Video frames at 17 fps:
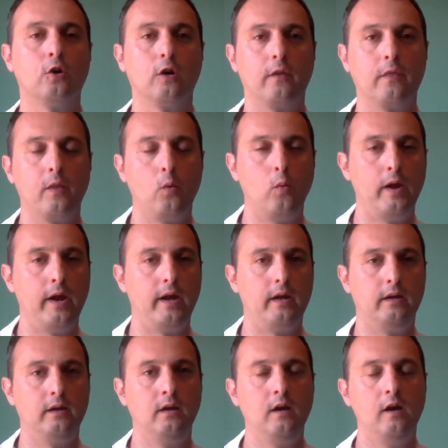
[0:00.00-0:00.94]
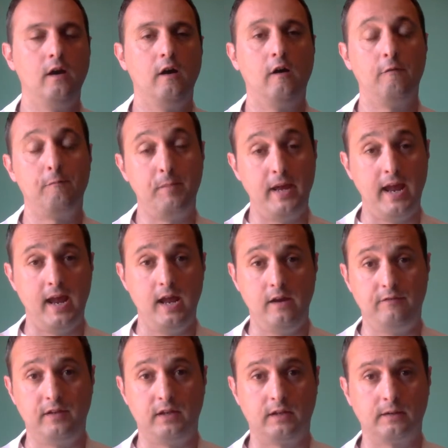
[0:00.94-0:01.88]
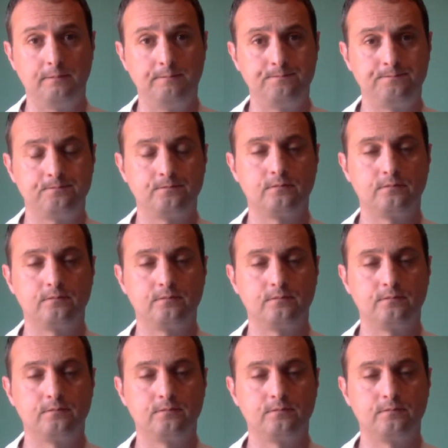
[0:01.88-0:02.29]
or the way of behaving.